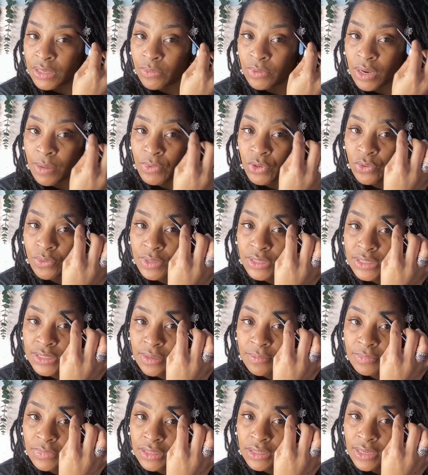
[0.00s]
When I'm doing
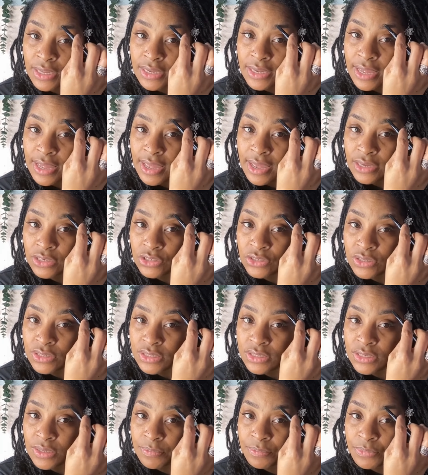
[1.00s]
something like extra
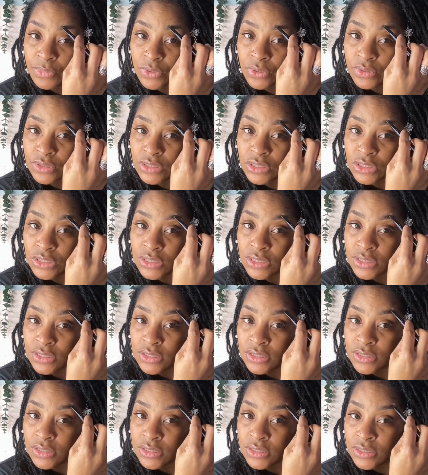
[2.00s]
simple to
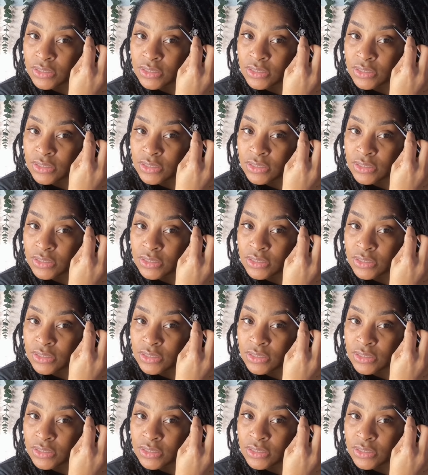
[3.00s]
just